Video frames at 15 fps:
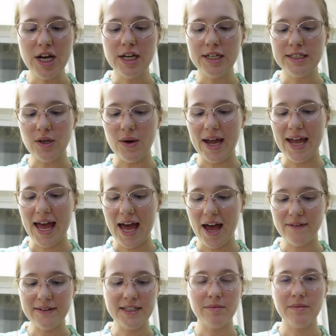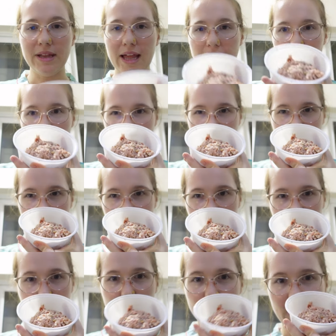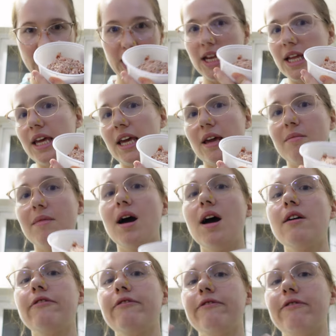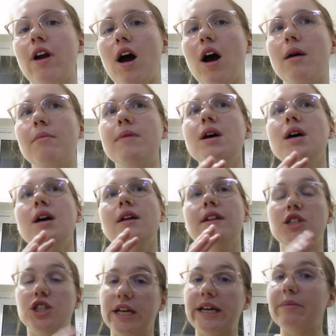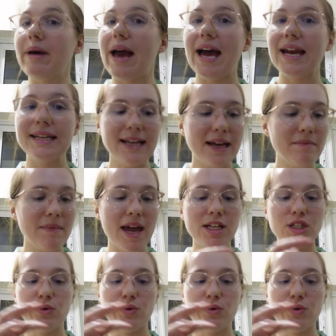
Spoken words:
So I have some leftover chicken keema from the chicken patties I made.